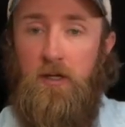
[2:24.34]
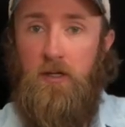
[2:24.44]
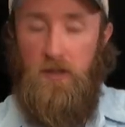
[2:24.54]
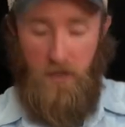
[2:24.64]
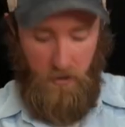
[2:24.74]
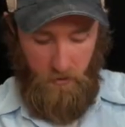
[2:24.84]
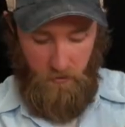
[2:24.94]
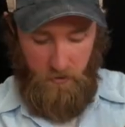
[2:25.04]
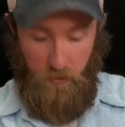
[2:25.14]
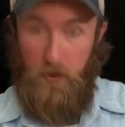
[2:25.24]
Then it goes
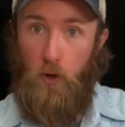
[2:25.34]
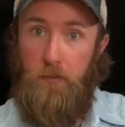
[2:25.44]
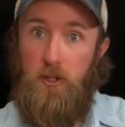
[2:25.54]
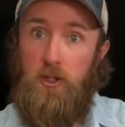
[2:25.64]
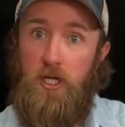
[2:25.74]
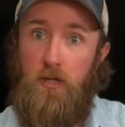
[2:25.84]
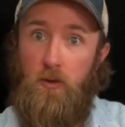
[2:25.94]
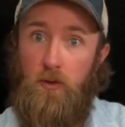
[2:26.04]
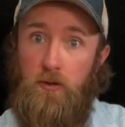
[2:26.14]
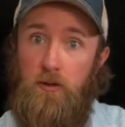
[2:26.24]
to an open G
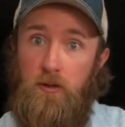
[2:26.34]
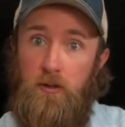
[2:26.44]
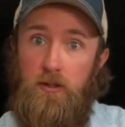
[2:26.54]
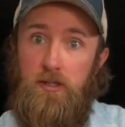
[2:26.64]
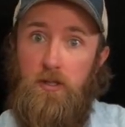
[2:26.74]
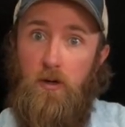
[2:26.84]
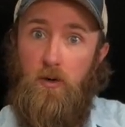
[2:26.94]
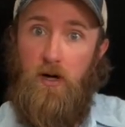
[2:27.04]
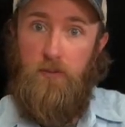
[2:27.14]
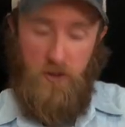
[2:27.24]
chord. So
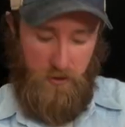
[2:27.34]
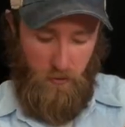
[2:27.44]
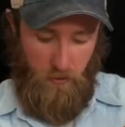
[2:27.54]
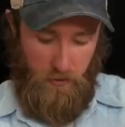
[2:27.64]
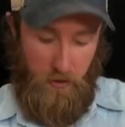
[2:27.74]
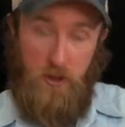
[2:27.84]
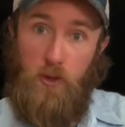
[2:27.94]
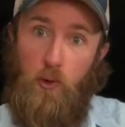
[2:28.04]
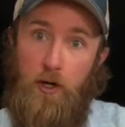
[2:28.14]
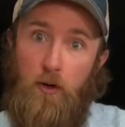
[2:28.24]
I'm just doing a
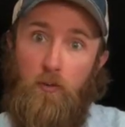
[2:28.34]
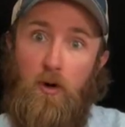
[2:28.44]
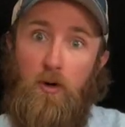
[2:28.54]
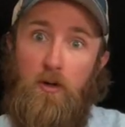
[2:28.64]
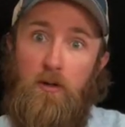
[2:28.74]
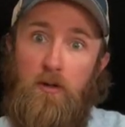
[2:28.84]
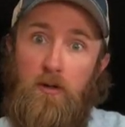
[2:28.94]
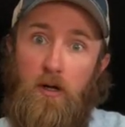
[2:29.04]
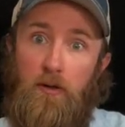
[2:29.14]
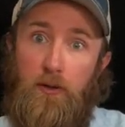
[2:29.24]
square roll
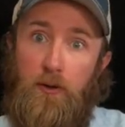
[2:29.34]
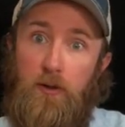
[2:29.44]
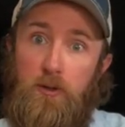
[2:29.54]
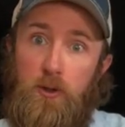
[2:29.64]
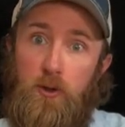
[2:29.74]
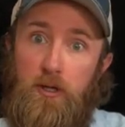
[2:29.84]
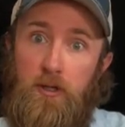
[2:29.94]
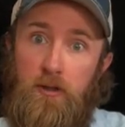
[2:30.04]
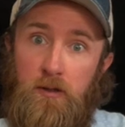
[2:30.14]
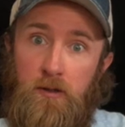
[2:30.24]
on the 3rd string,